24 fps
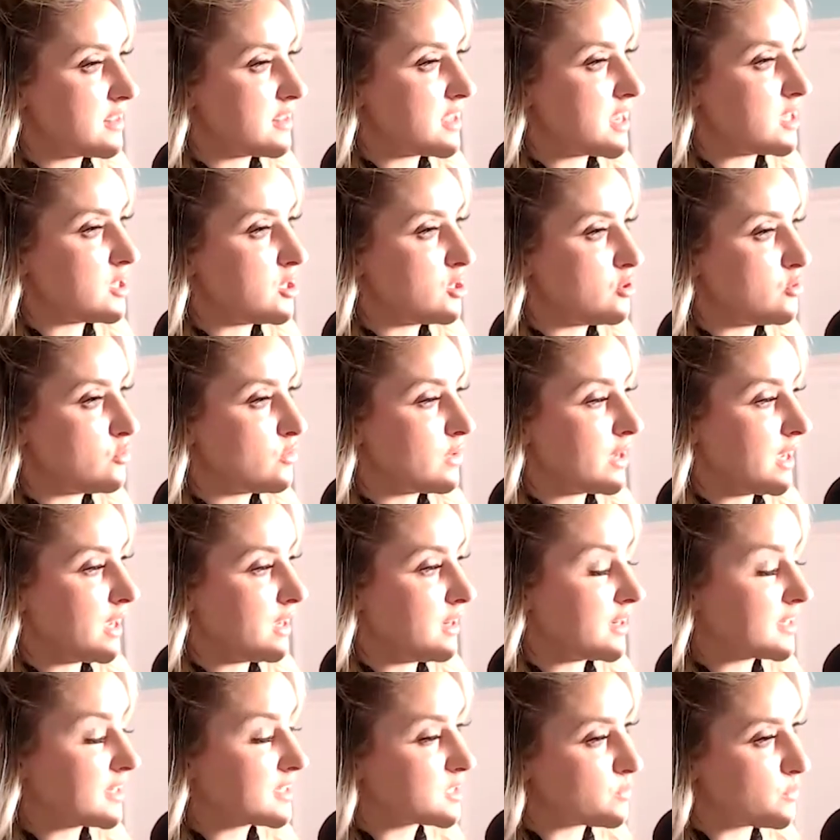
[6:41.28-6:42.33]
that you can
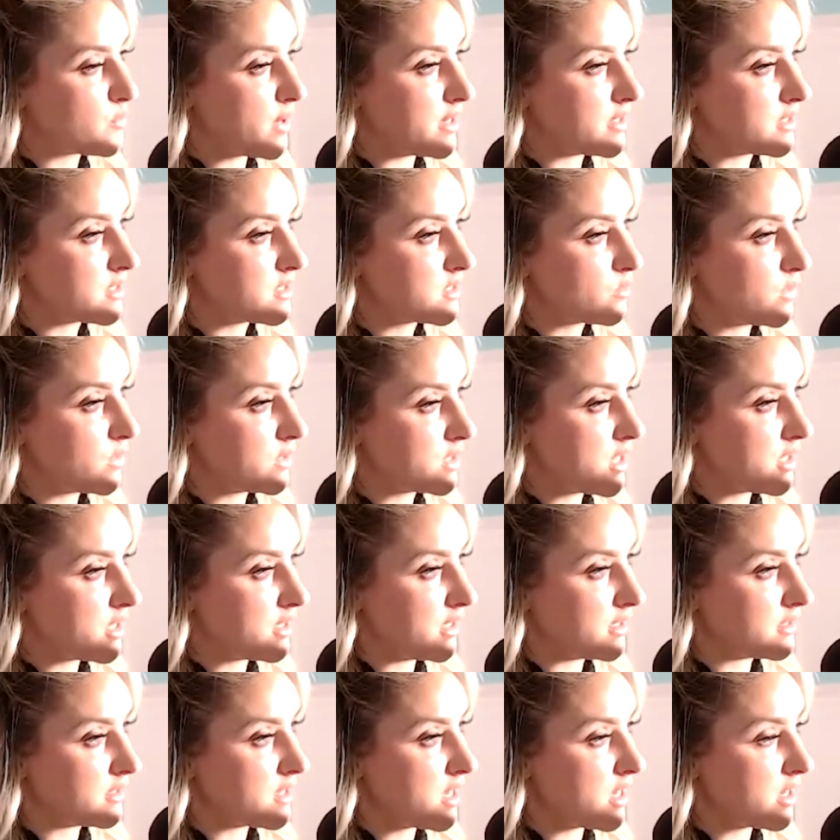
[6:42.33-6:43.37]
express what's on
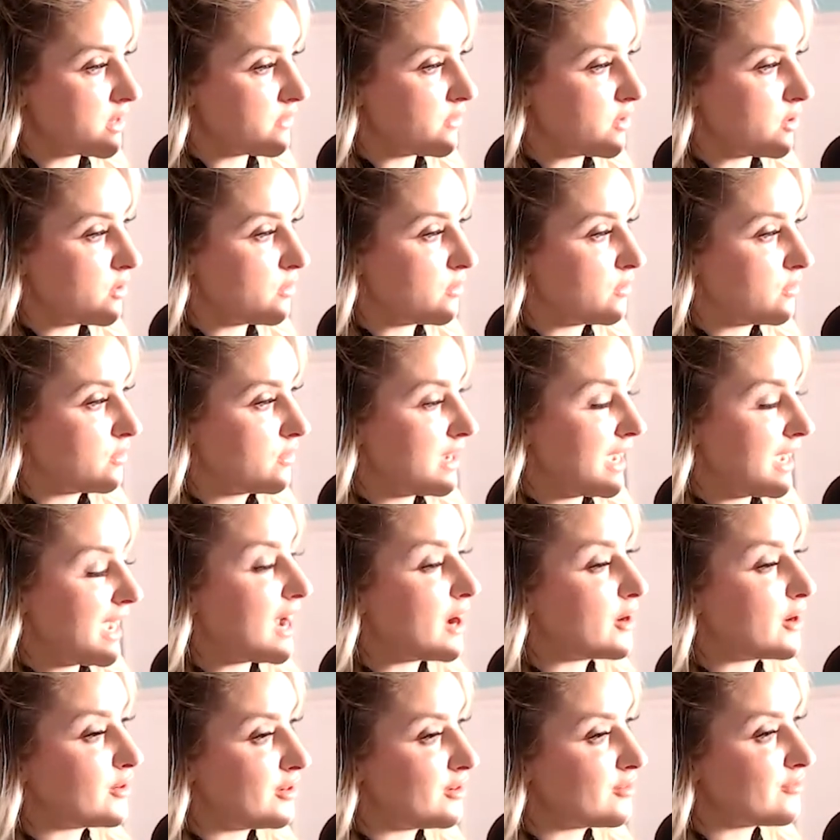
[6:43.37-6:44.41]
the inside of you?
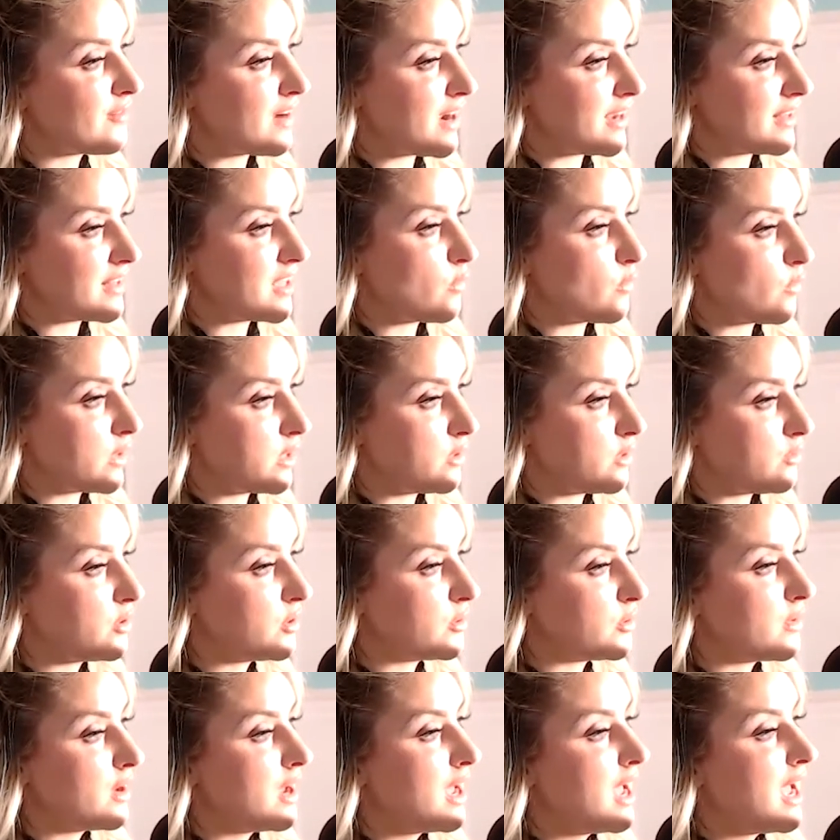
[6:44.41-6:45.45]
How do you find that? What do you
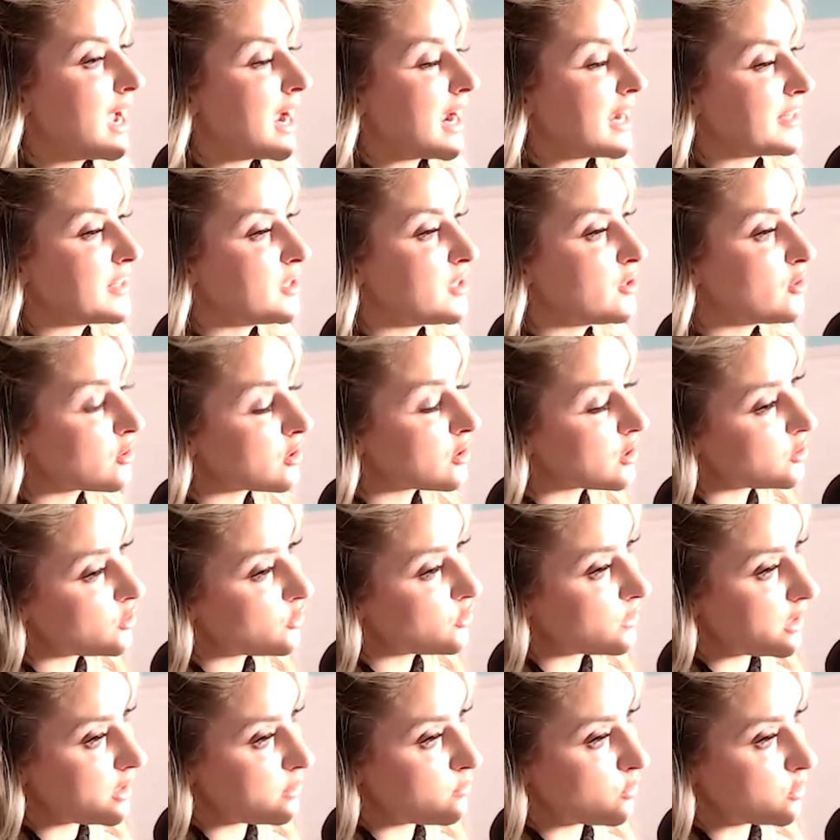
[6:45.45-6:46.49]
do? I think you can
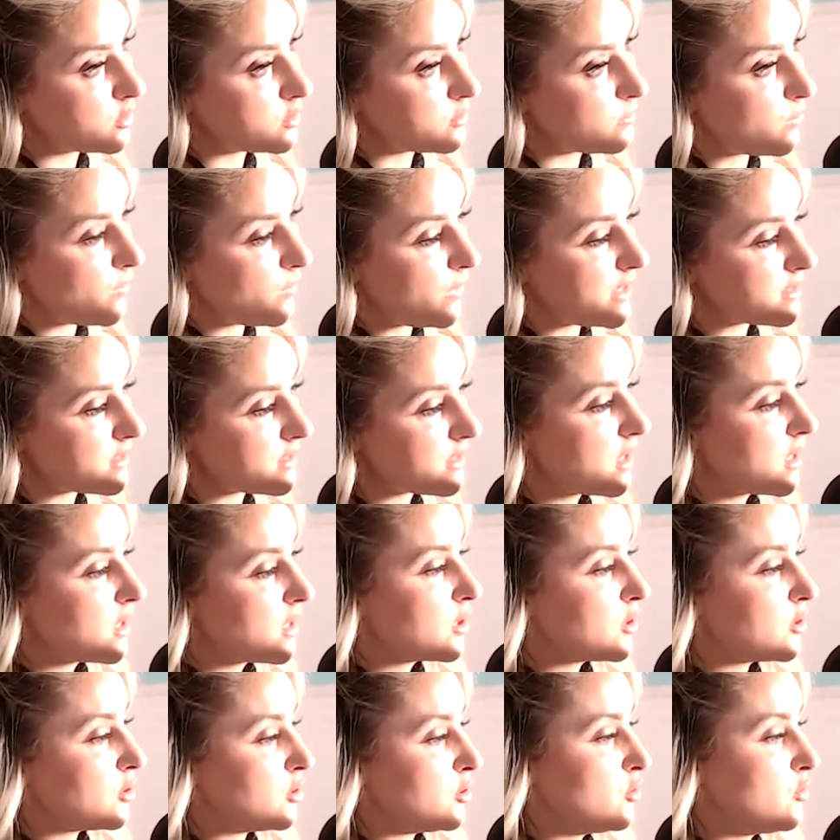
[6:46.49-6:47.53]
do it in multiple ways.
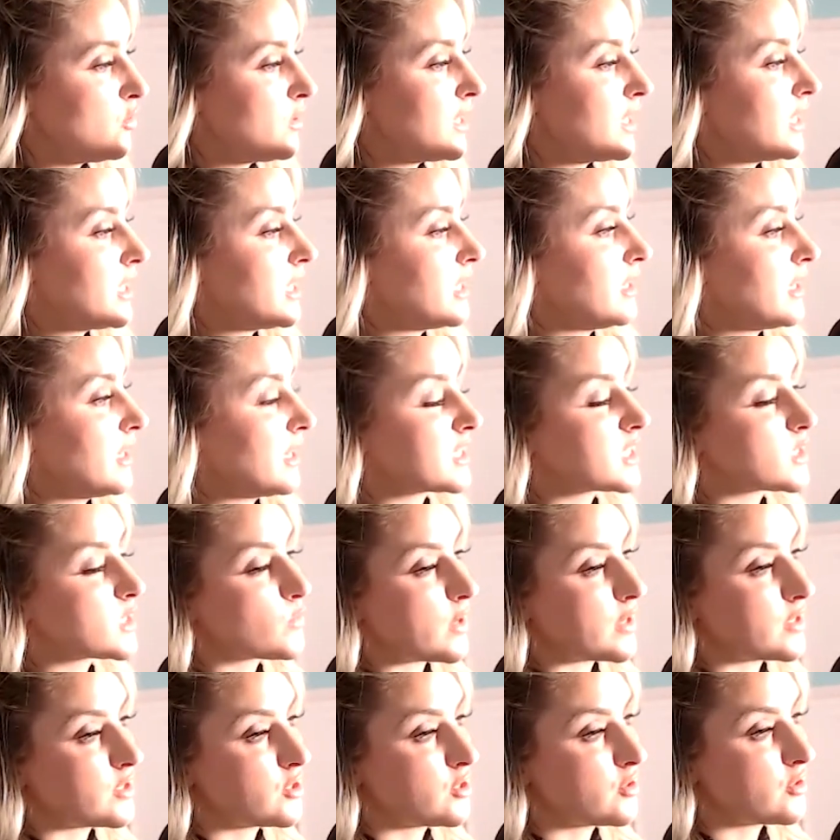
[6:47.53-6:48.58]
You can
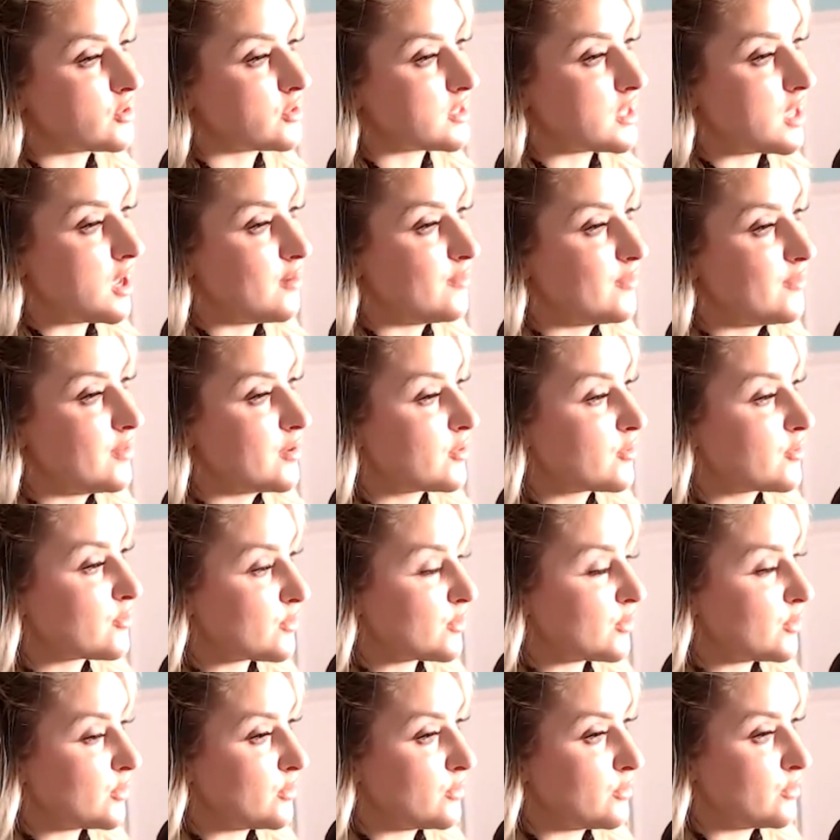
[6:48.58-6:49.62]
express yourself
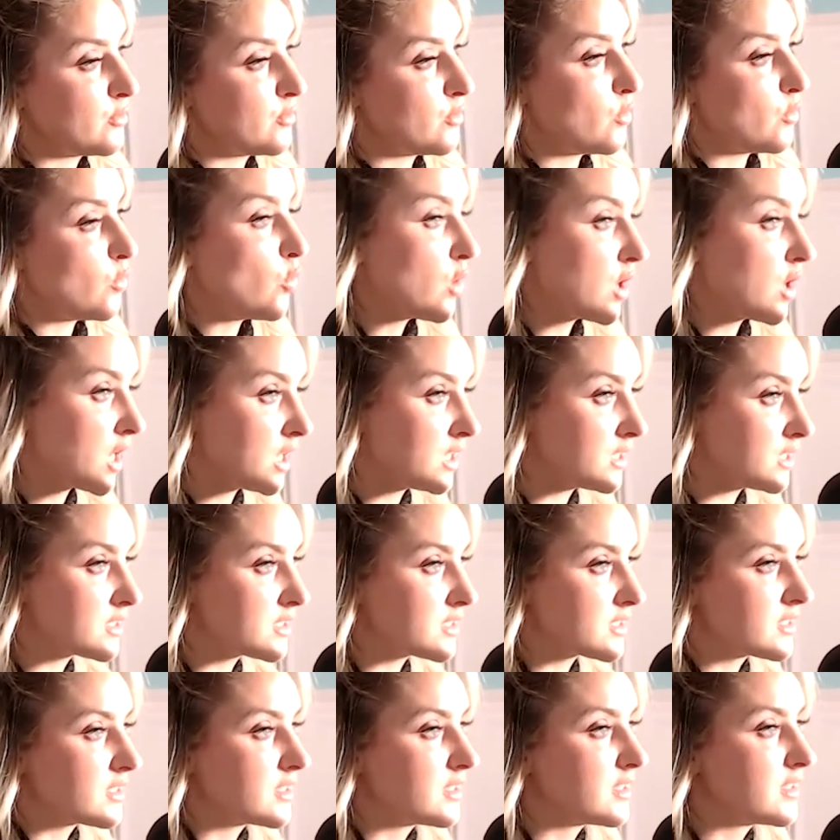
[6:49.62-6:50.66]
through
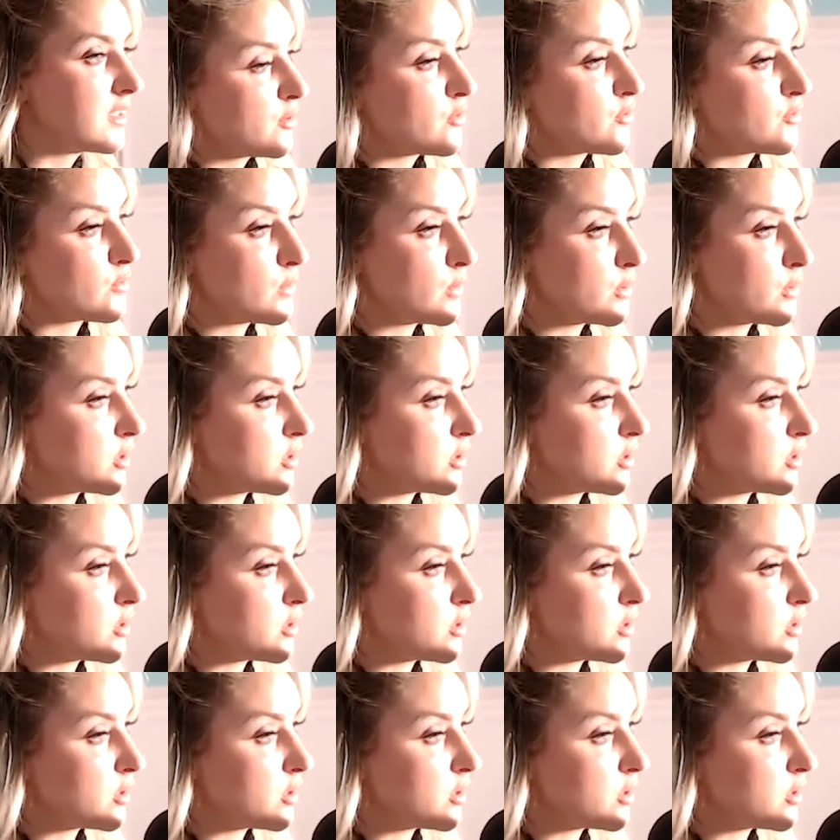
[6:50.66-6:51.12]
words, through